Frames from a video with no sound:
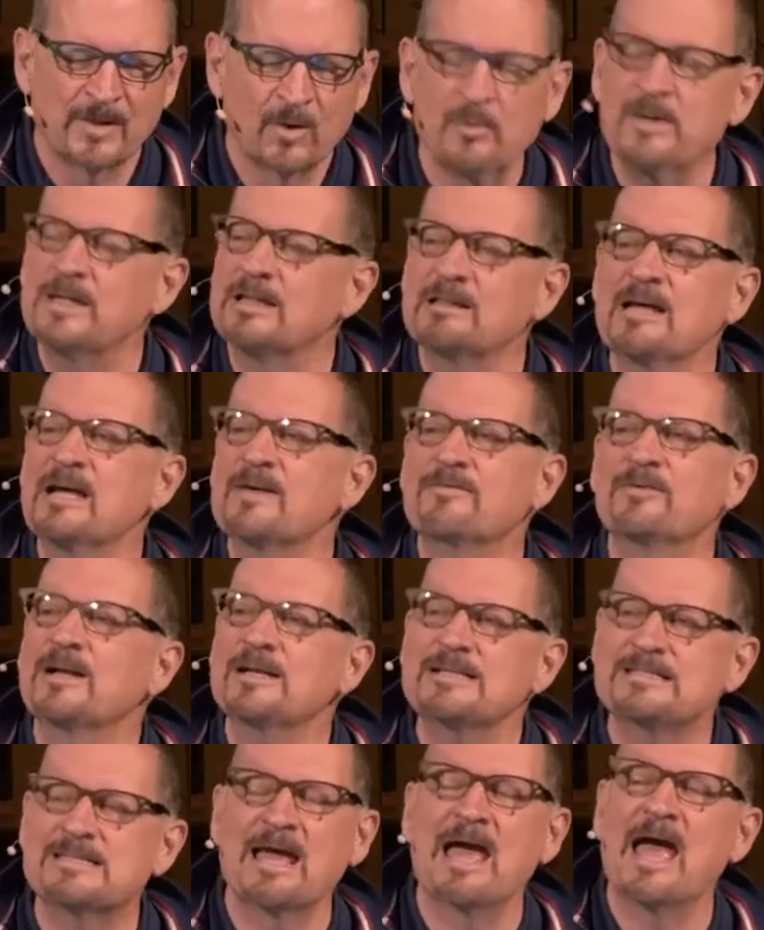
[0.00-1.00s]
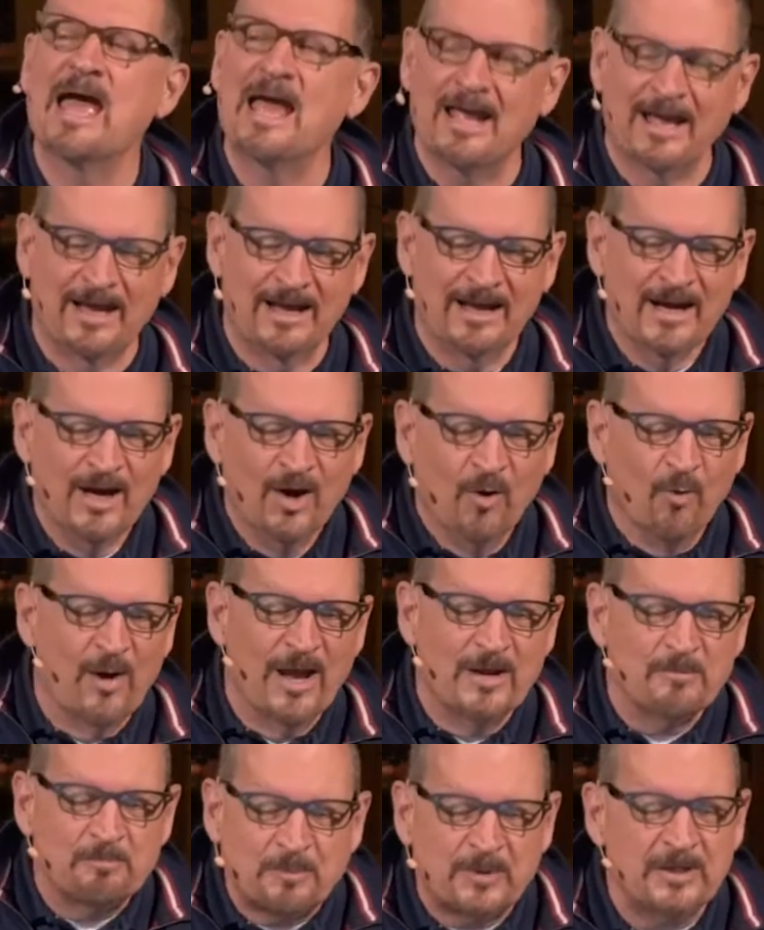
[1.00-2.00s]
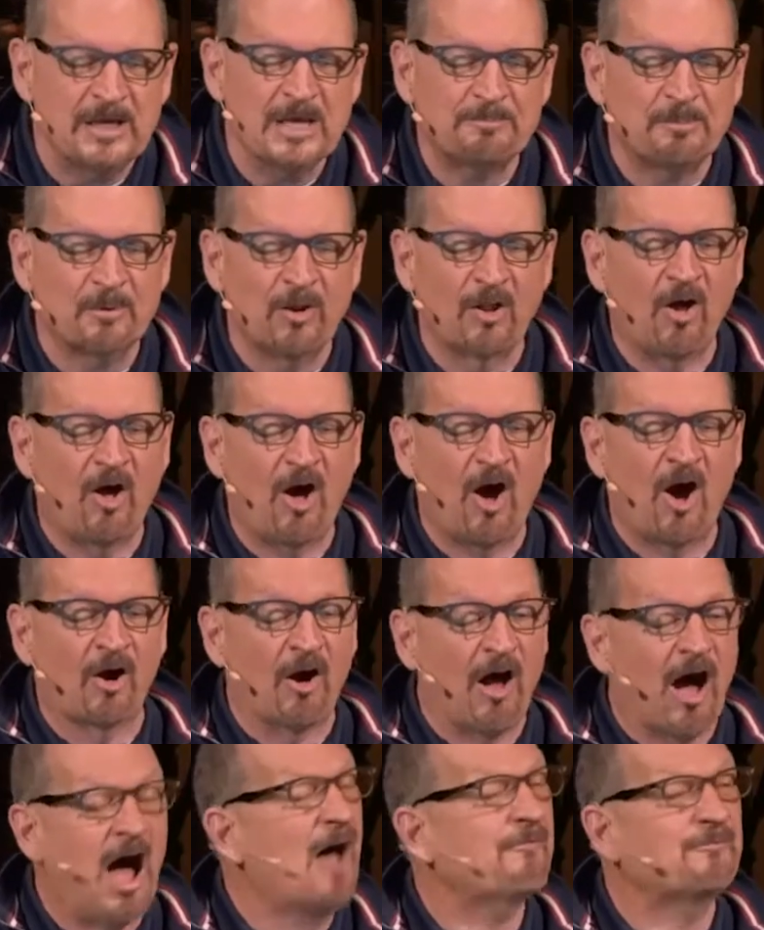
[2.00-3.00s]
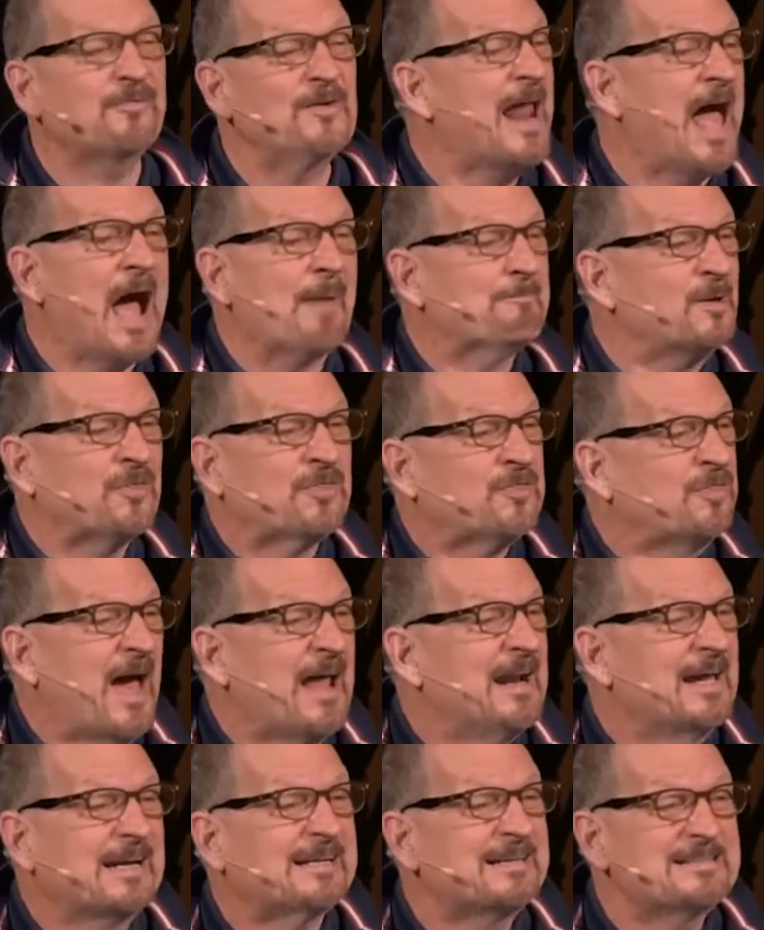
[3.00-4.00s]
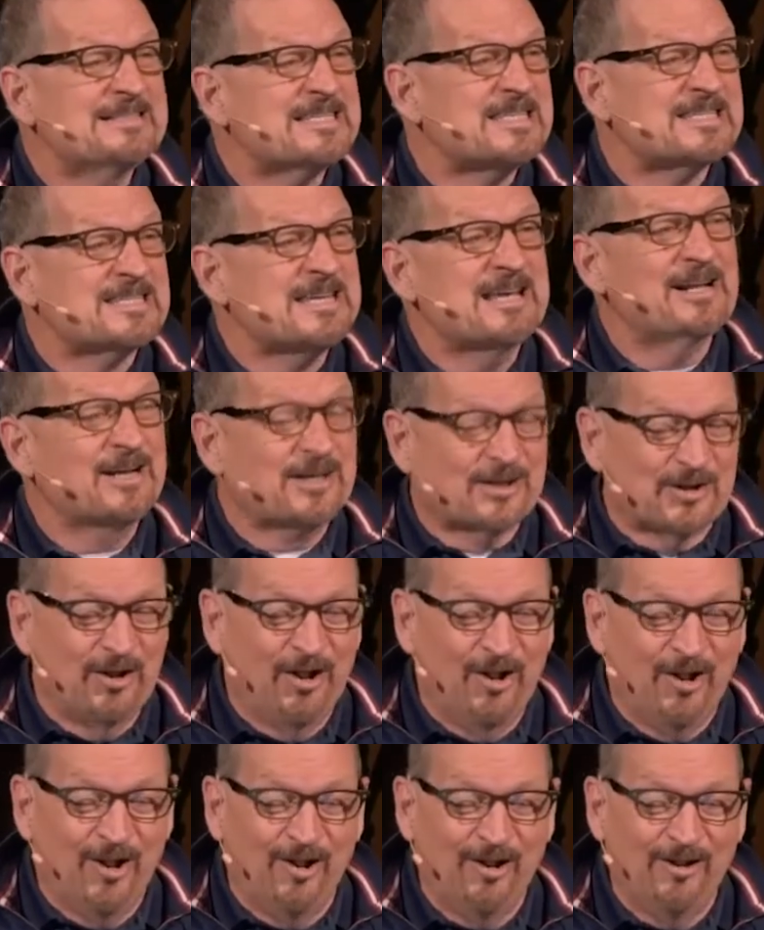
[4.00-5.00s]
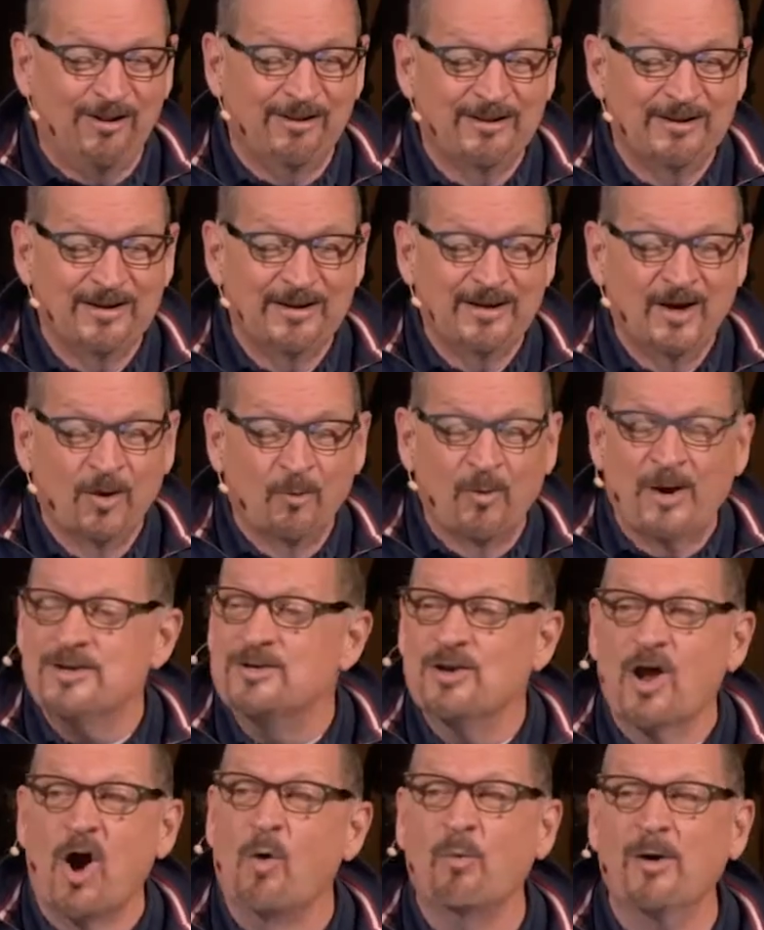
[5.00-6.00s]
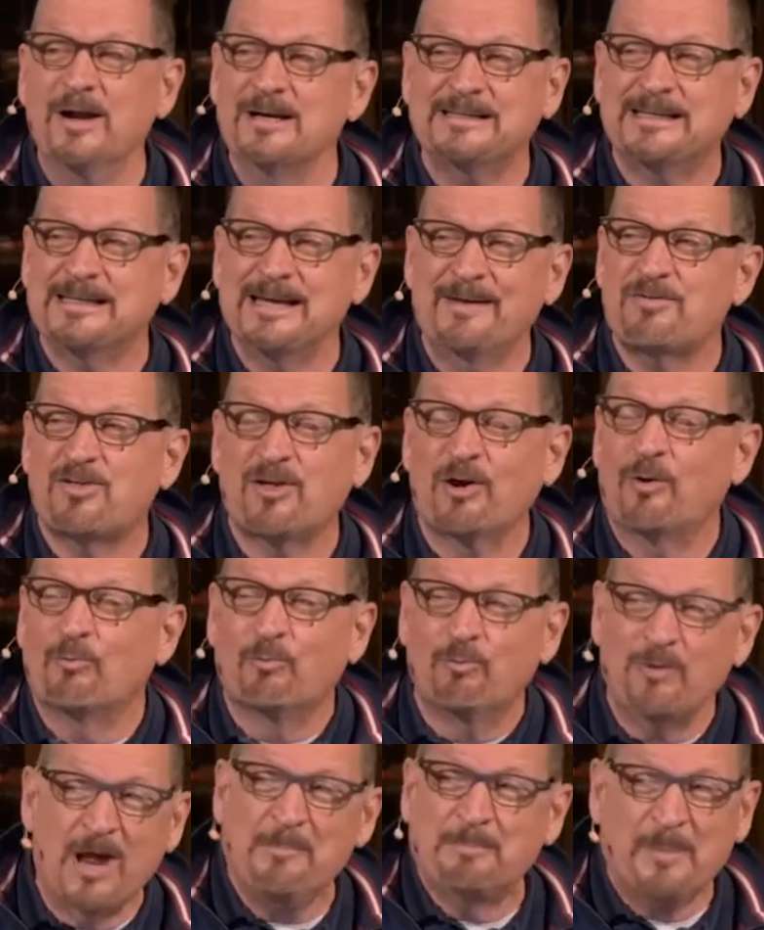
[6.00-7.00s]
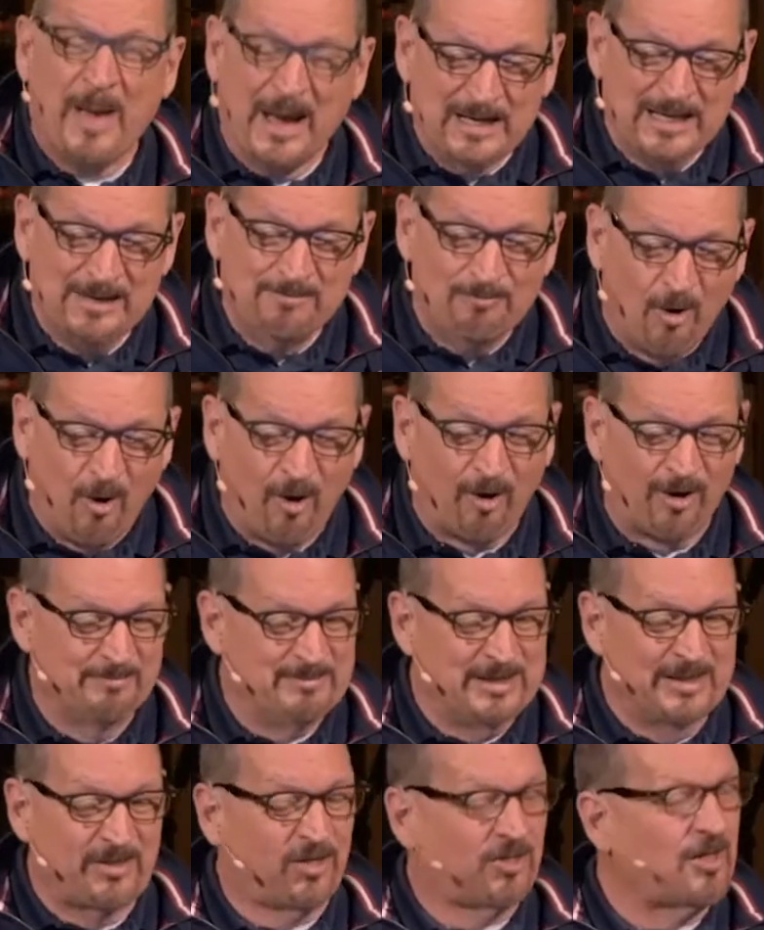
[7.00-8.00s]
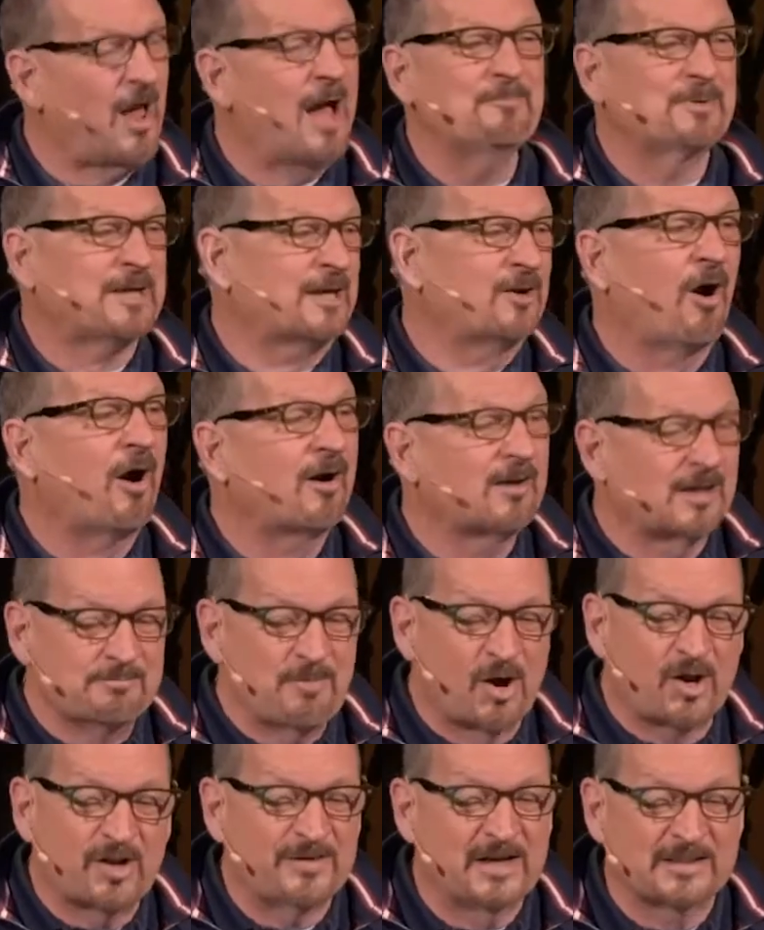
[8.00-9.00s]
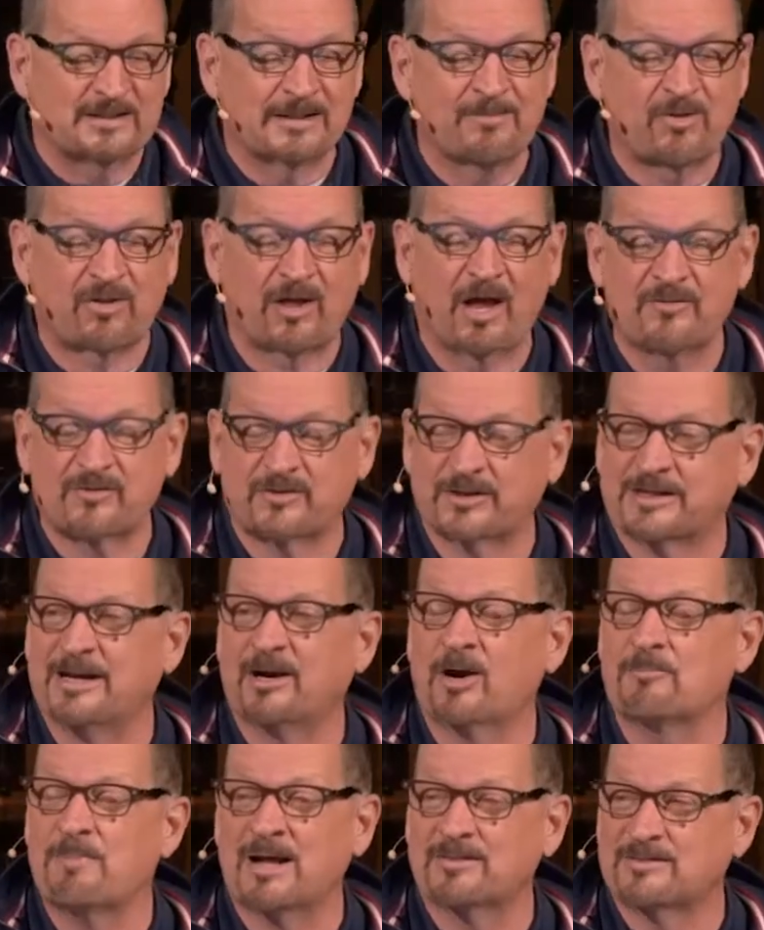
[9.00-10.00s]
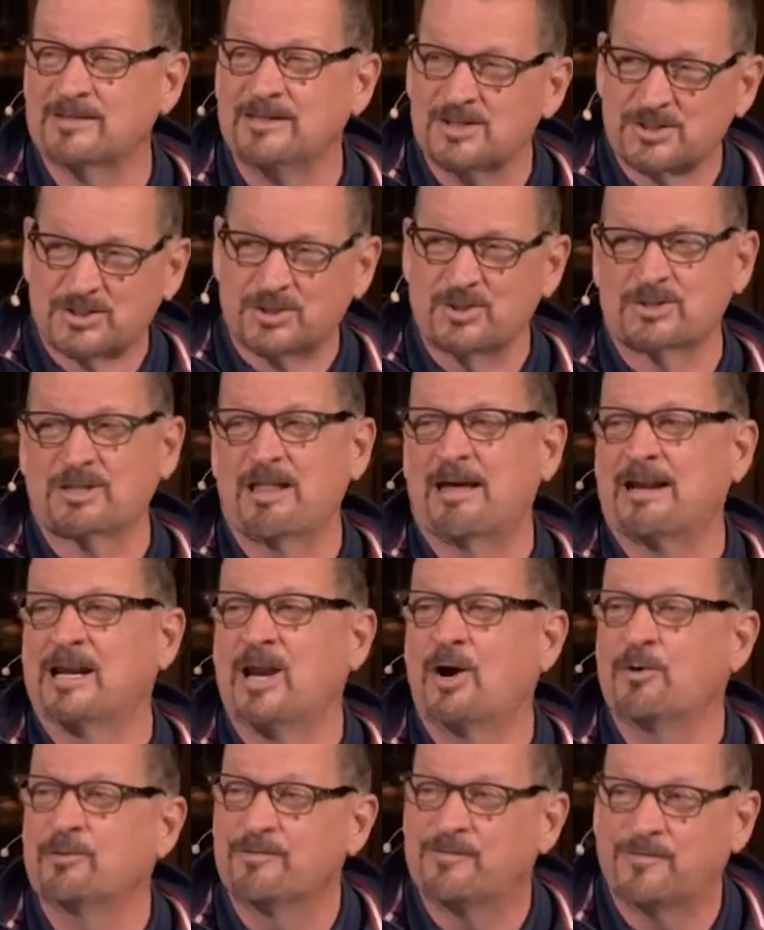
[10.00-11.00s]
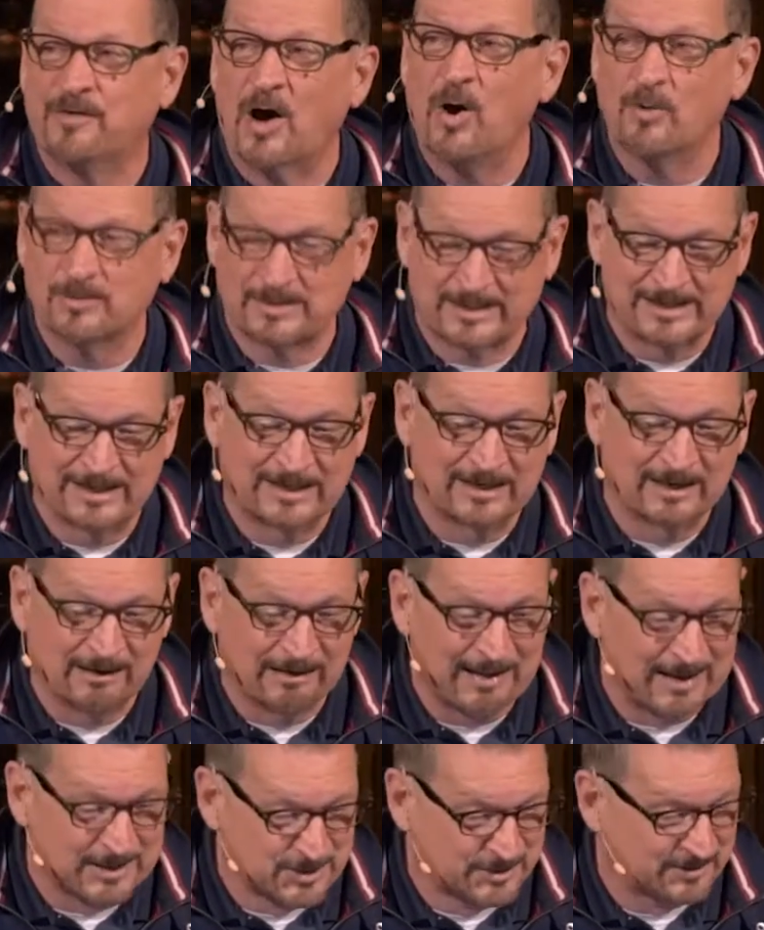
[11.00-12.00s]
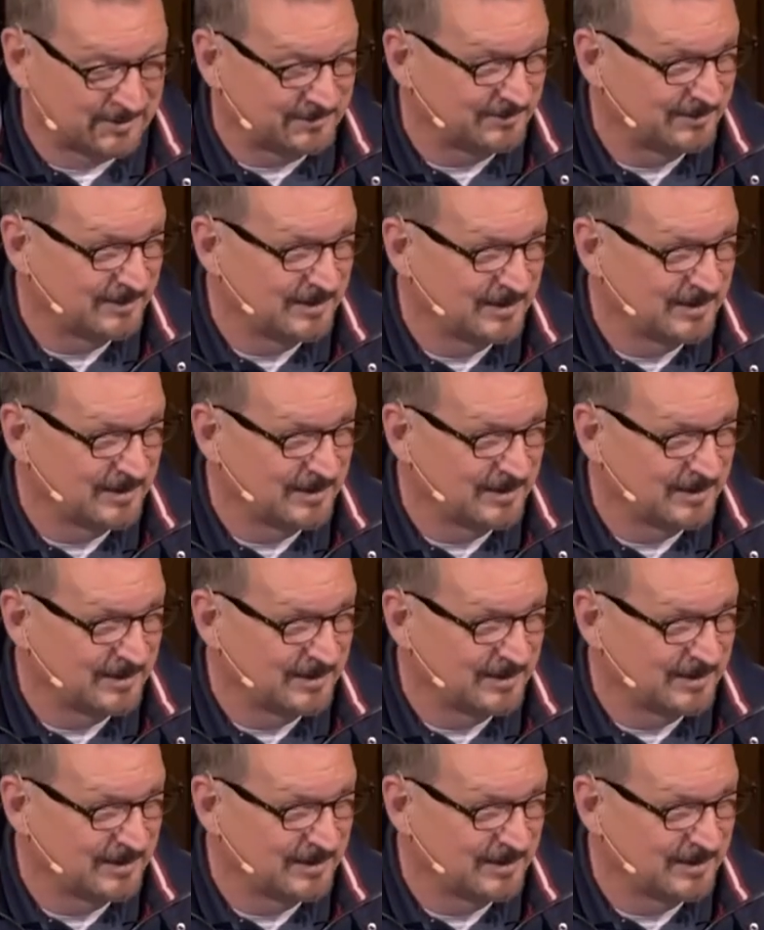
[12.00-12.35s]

We live in a day when people are often apathetic and cynical when no one gives a rip anymore. I mean, some can hardly motivate themselves to care about the issues, let alone vote in an election.